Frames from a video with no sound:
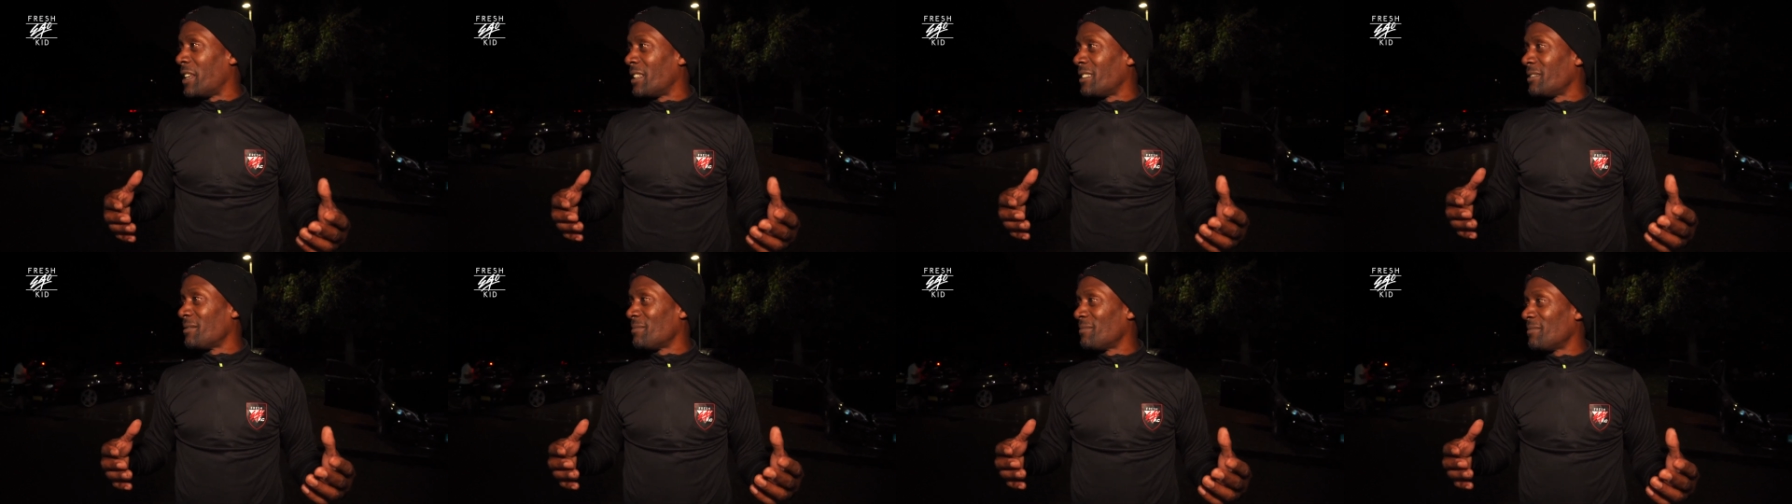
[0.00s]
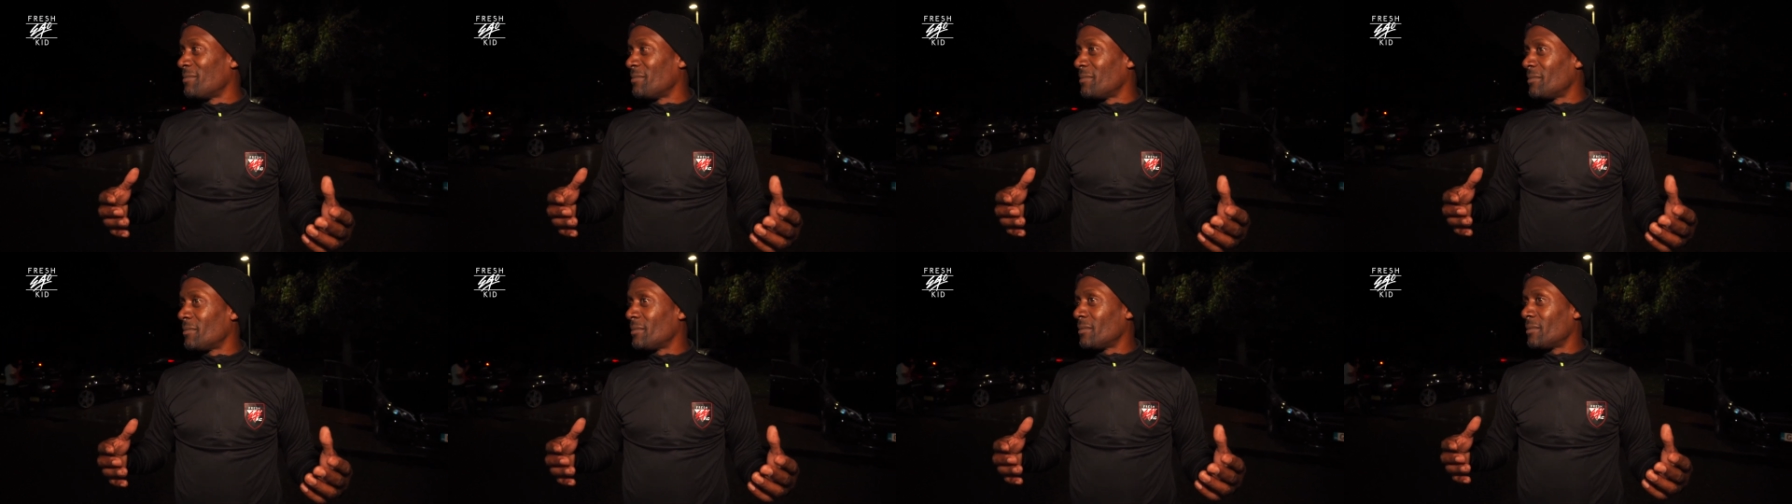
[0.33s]
Who did you
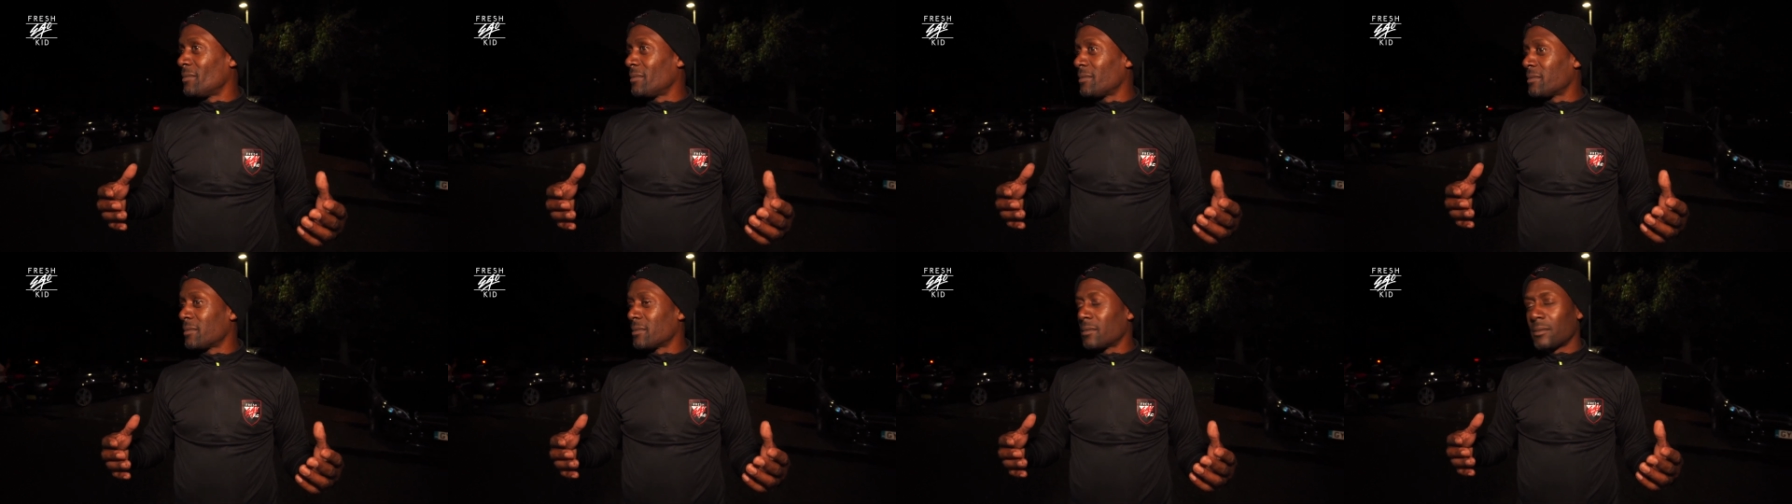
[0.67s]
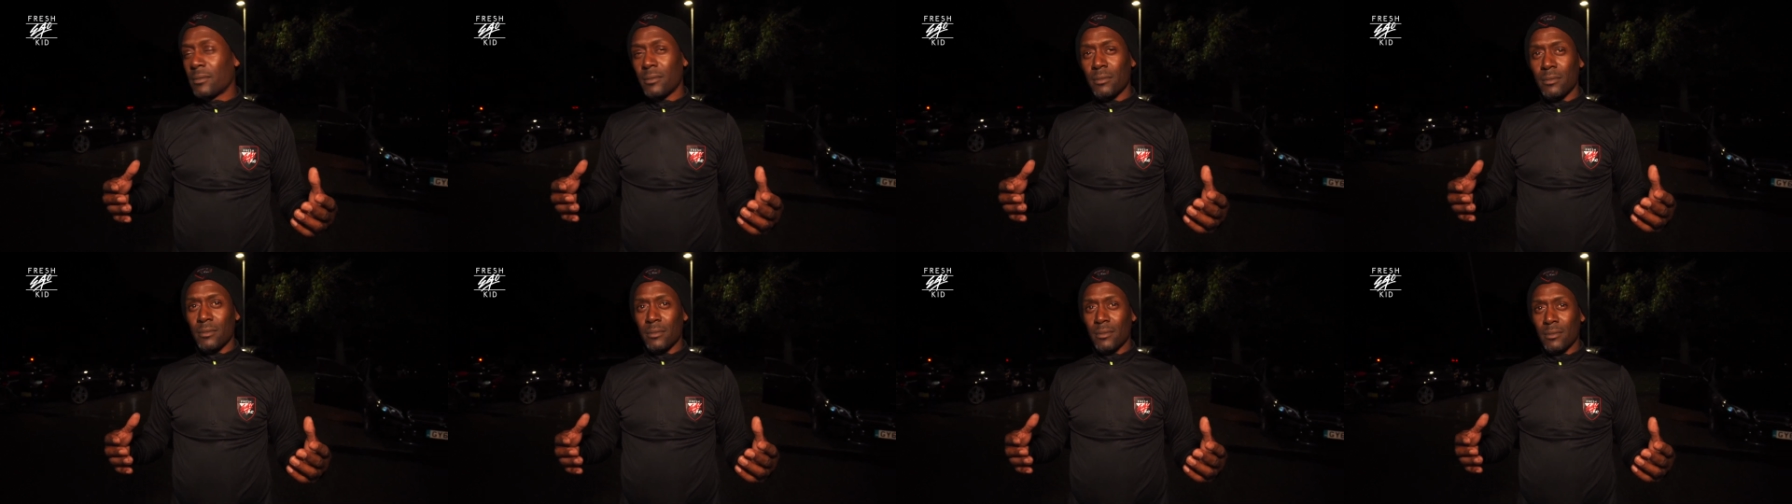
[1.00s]
say you
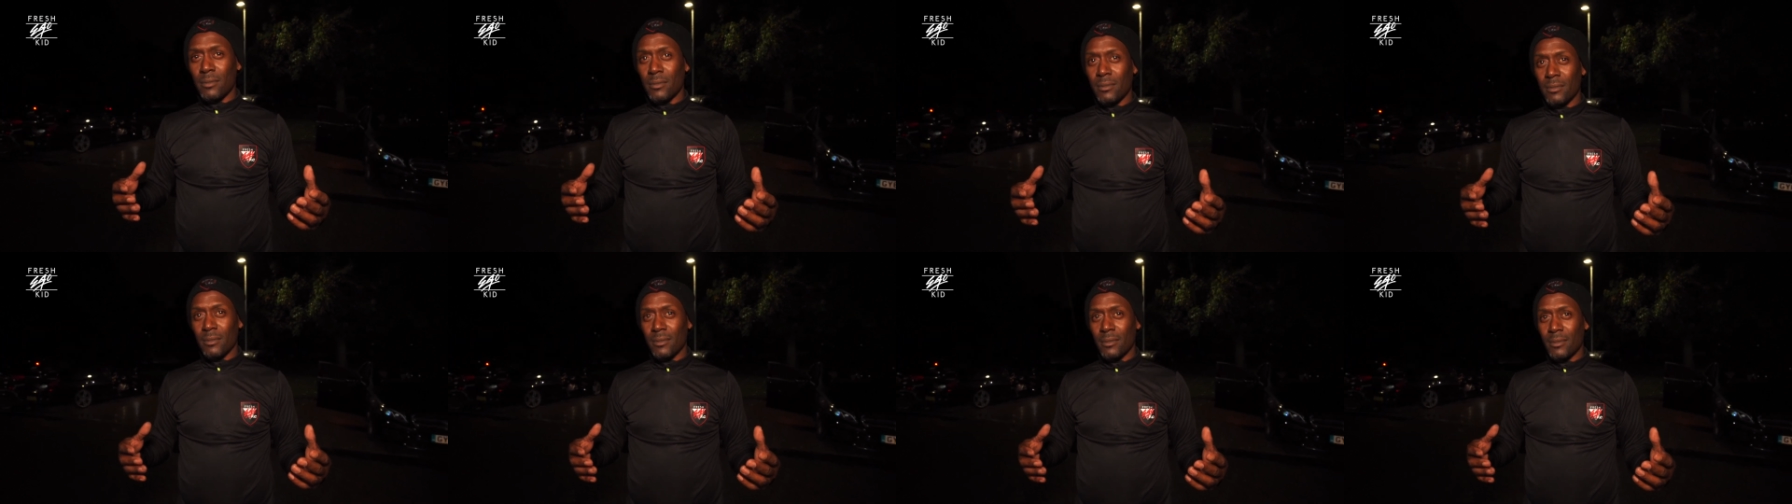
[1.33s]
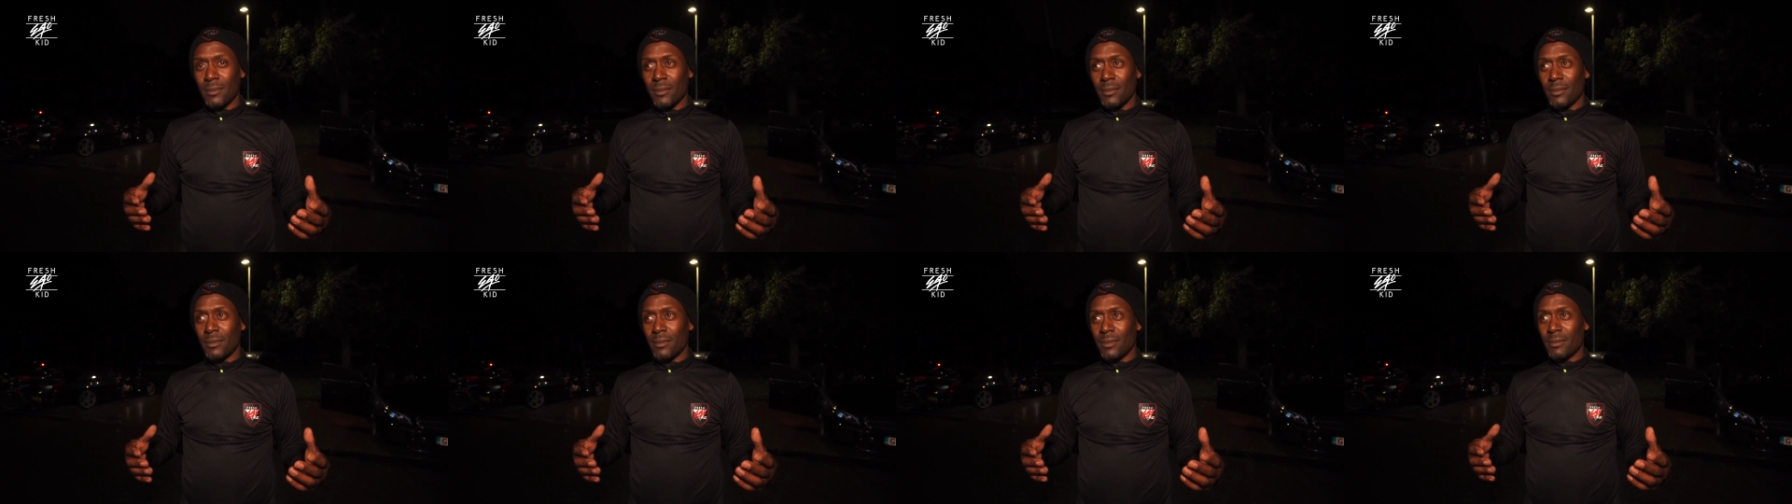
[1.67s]
wanted to win at the
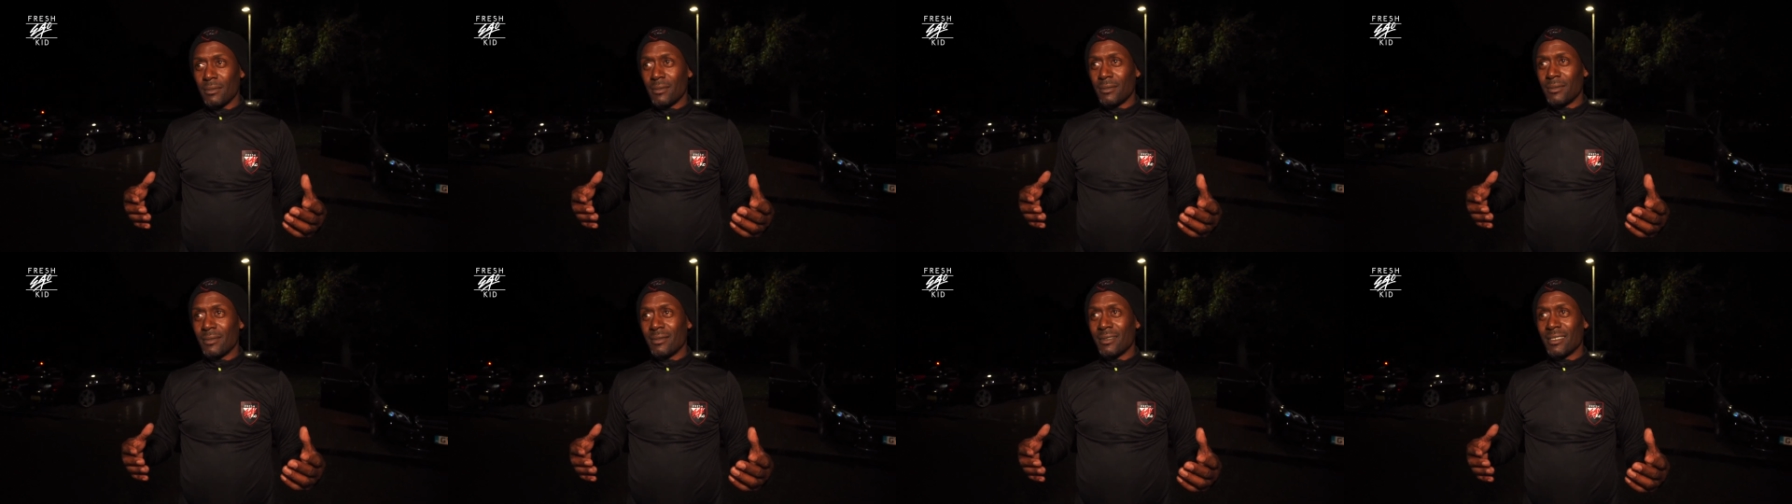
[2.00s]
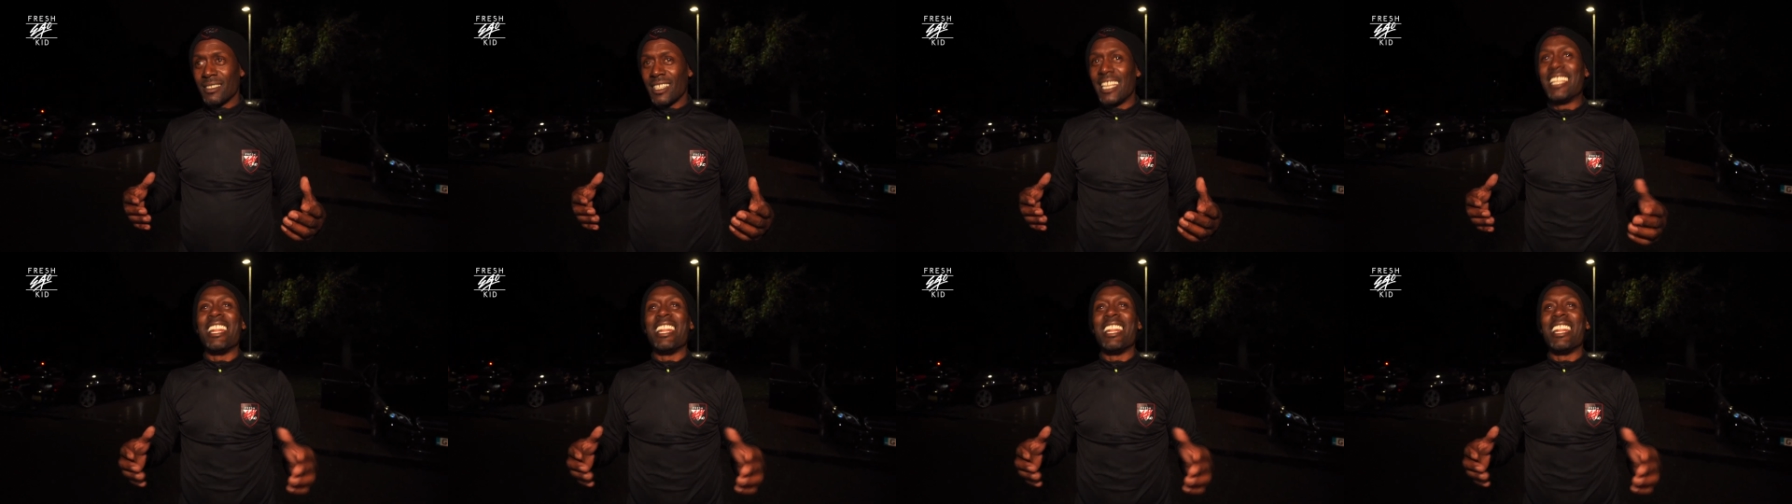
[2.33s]
beginning? no,